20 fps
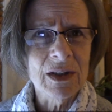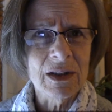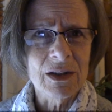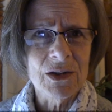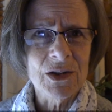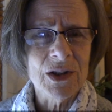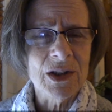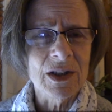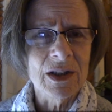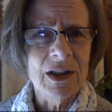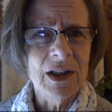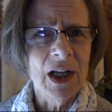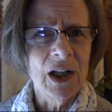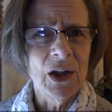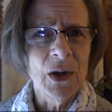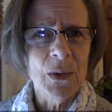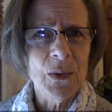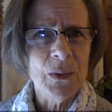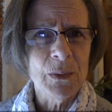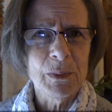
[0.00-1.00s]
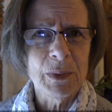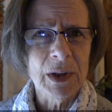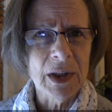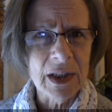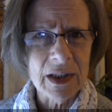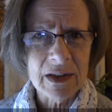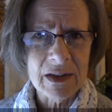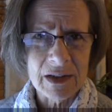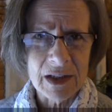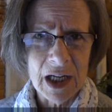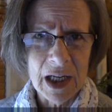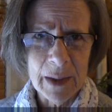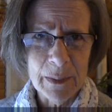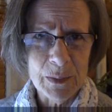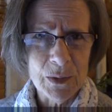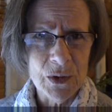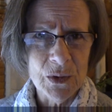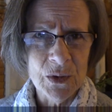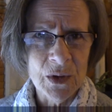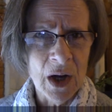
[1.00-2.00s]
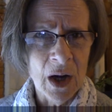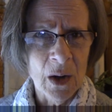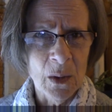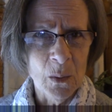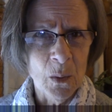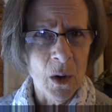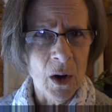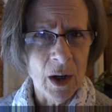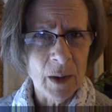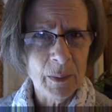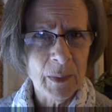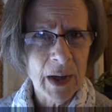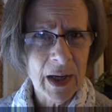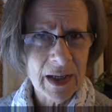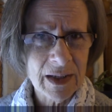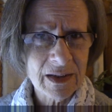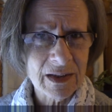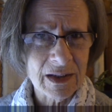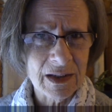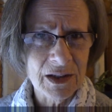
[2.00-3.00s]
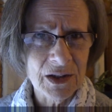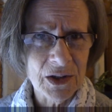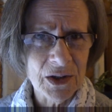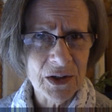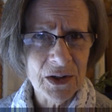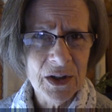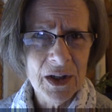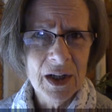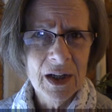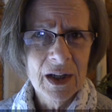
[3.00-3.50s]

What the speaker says: there's the yellow police tape. Do not walk past here.